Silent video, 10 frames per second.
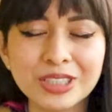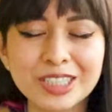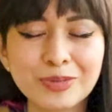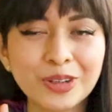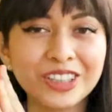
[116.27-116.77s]

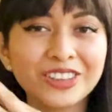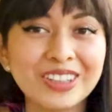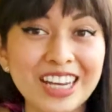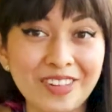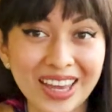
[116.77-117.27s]
which I'm going
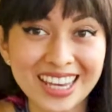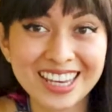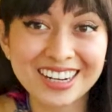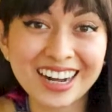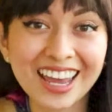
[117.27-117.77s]
to leave it
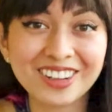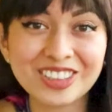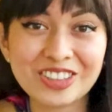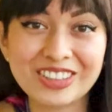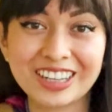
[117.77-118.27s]
here and
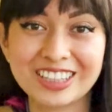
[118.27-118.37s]
also in the